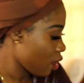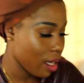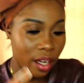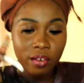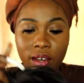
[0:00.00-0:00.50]

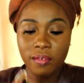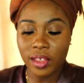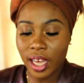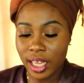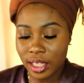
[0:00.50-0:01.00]
get rid of
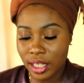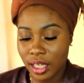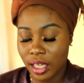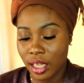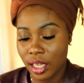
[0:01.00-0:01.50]

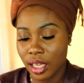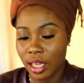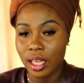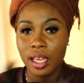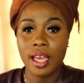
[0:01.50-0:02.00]
that,
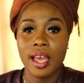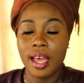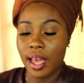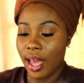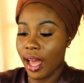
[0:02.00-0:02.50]

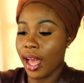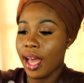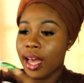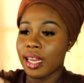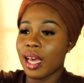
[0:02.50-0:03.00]

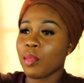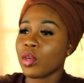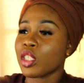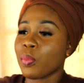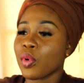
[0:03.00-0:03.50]
and I'm
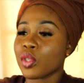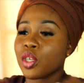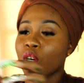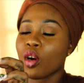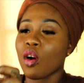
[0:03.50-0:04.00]
going to put
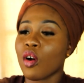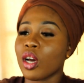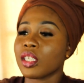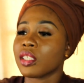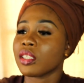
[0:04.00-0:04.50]
her
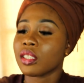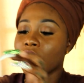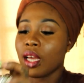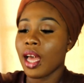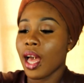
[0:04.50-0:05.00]
on.
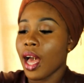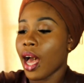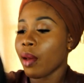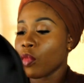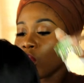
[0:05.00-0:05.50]

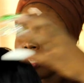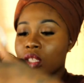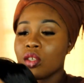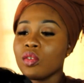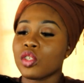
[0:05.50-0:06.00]
I'm going
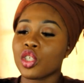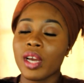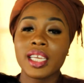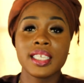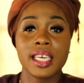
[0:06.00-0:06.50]
to
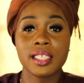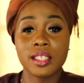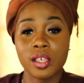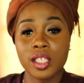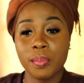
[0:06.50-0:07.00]
try to
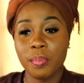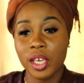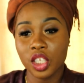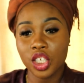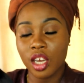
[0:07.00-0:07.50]
insert a
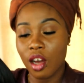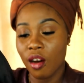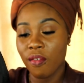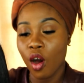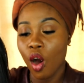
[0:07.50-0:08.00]
picture
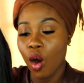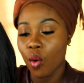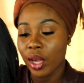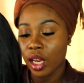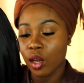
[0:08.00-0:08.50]
of
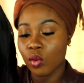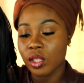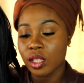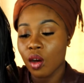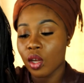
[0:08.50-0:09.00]
how it
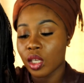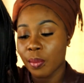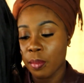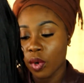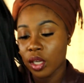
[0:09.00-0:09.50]
looks on the
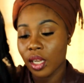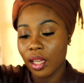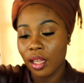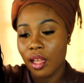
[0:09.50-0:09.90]
model